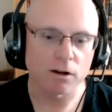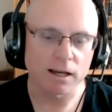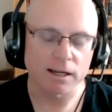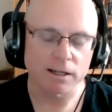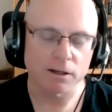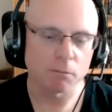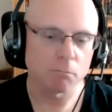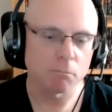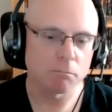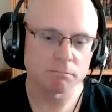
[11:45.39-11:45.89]

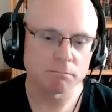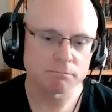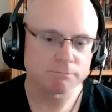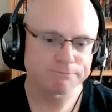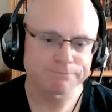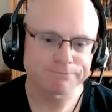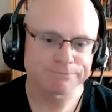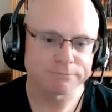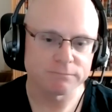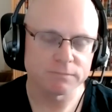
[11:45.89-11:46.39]
Like
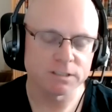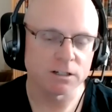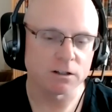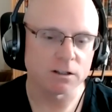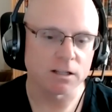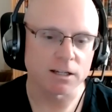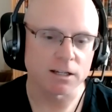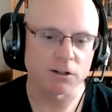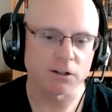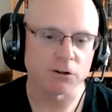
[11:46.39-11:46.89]

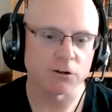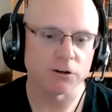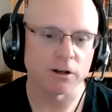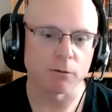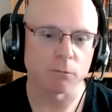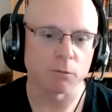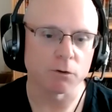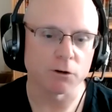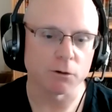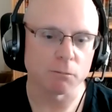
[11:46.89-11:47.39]
like you're
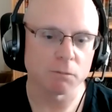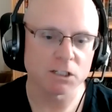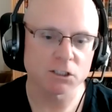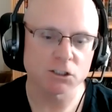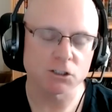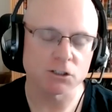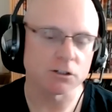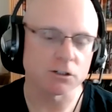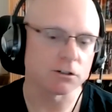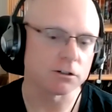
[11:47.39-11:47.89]
done with your
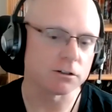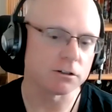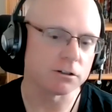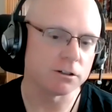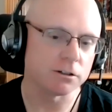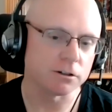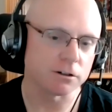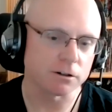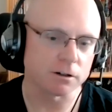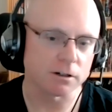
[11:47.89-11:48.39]
mission, or
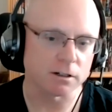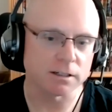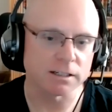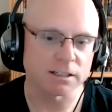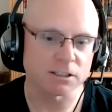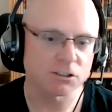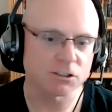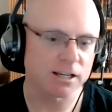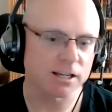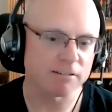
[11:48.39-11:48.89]
you're
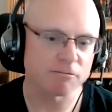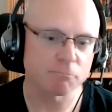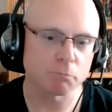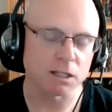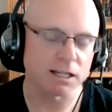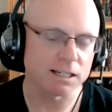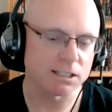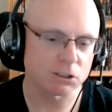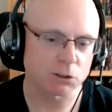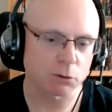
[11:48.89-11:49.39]
in a safe
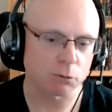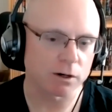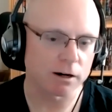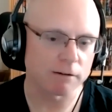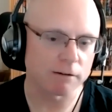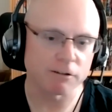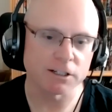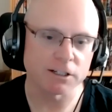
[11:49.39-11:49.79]
place or whatever.